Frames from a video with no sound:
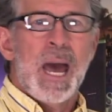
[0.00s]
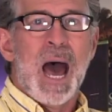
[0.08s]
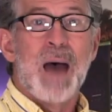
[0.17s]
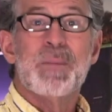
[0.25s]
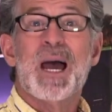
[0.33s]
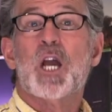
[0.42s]

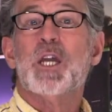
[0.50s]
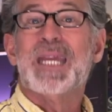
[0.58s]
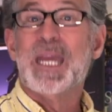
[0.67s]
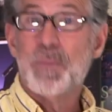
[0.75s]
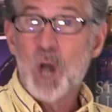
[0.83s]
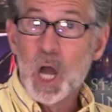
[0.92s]
I'm not going to
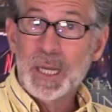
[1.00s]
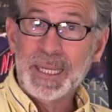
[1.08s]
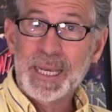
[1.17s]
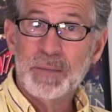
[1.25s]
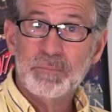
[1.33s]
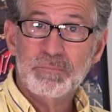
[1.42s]
keep
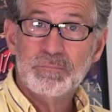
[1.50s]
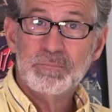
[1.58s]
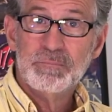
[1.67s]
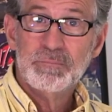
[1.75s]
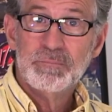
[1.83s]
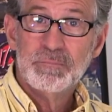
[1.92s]
calling him.
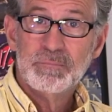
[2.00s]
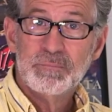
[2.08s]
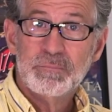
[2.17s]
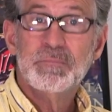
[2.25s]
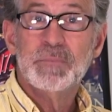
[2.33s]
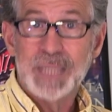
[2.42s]

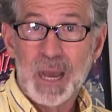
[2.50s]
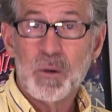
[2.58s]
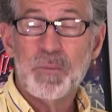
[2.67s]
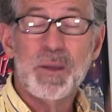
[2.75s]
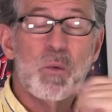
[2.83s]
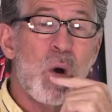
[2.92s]
That
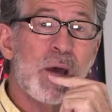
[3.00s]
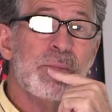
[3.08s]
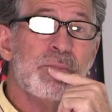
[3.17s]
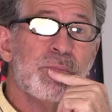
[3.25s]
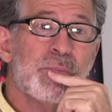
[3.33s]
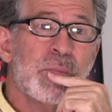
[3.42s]
would be
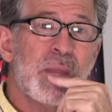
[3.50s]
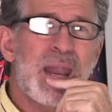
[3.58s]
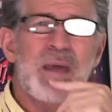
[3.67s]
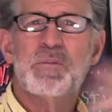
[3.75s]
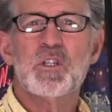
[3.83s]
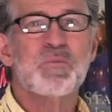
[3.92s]
one
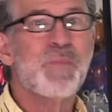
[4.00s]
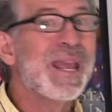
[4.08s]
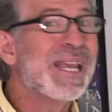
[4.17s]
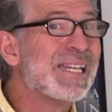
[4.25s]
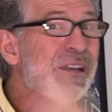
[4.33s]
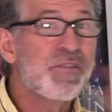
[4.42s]
and I'm just
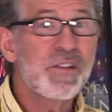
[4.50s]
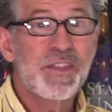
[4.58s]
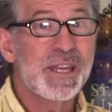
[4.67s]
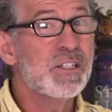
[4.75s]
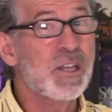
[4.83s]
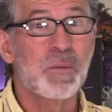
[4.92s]
making different
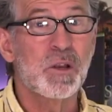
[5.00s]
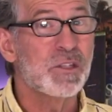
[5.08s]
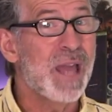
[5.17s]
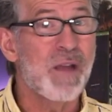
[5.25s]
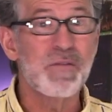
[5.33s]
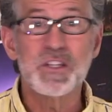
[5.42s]
things up
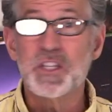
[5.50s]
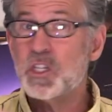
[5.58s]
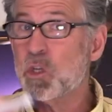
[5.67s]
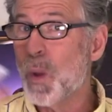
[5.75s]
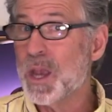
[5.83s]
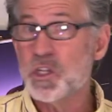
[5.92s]
because every
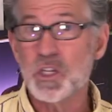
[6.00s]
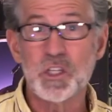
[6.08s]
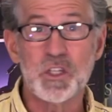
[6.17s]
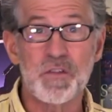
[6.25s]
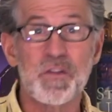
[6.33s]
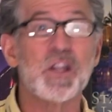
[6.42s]
situation
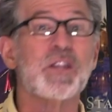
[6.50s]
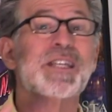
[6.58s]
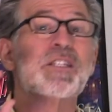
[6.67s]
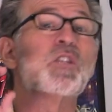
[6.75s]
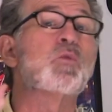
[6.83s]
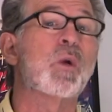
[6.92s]
is different.
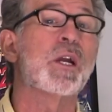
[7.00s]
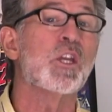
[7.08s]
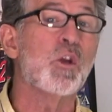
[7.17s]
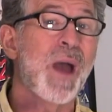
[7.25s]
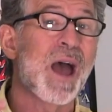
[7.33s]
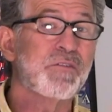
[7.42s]
This is where
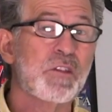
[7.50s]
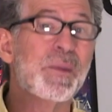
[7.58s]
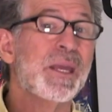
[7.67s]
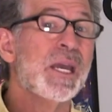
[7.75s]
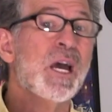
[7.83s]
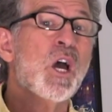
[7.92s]
you have to
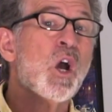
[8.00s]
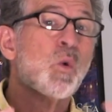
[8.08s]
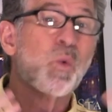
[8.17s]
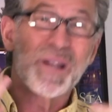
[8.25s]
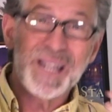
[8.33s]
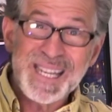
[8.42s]
be
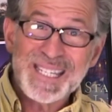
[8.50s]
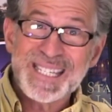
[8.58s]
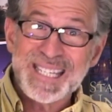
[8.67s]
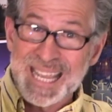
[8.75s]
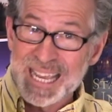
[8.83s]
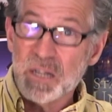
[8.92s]
really
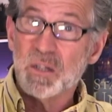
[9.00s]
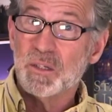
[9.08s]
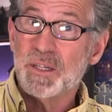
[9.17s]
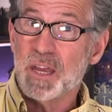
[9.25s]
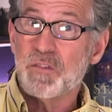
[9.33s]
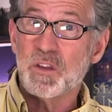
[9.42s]

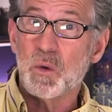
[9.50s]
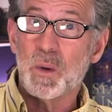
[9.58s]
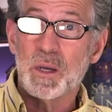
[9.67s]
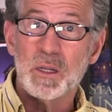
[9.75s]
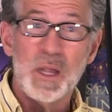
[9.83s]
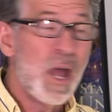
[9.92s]
skilled, if you
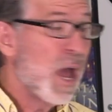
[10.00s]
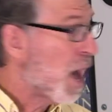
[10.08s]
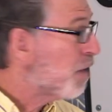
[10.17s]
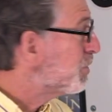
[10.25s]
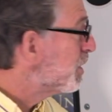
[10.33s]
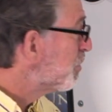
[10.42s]
will,
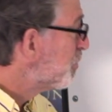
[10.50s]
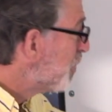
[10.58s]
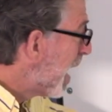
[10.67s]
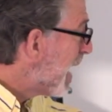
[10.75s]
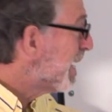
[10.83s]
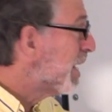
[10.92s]
of
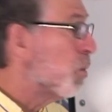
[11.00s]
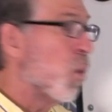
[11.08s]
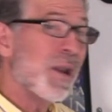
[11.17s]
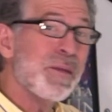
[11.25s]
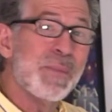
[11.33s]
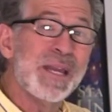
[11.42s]
defining
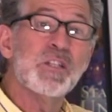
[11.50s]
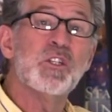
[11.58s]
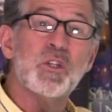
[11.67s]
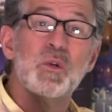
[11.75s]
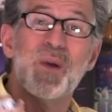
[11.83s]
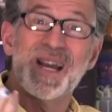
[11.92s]
what it means
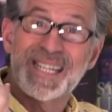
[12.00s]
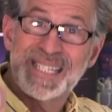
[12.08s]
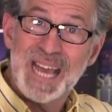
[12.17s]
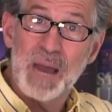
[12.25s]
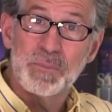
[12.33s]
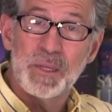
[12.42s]
to
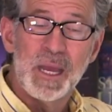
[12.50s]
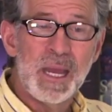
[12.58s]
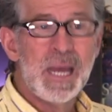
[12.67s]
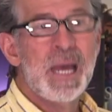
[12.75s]
accept.